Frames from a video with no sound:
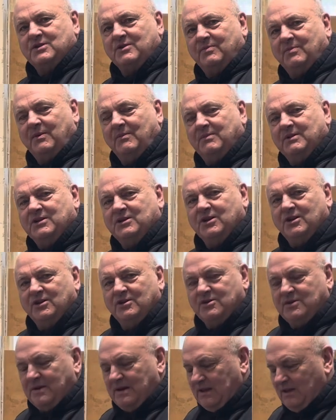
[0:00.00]
I probably
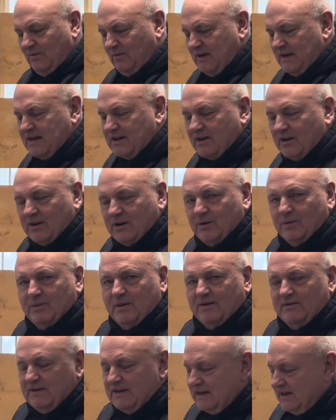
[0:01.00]
showed you in the week or a
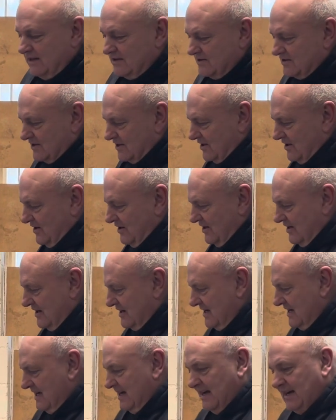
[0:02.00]
couple of videos ago,
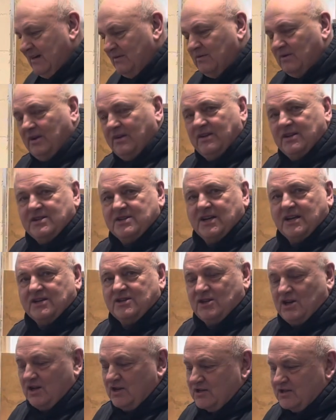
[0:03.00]
and we're on this
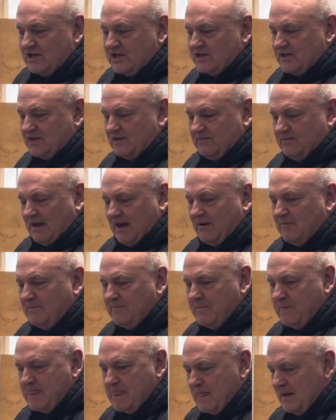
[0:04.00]
exhaust system now.
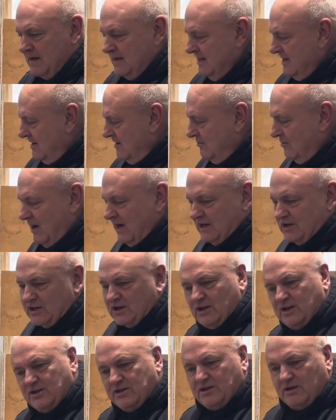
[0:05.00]
What I
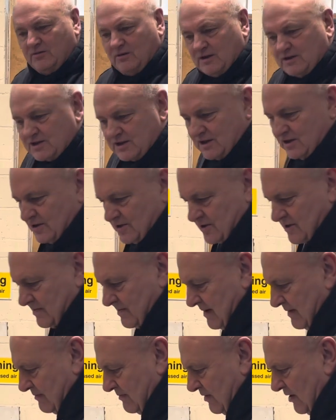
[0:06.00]
showed you was the
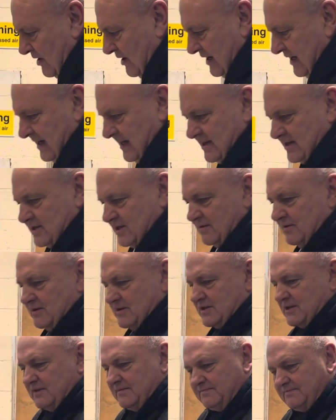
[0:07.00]
customer had brought it in to us.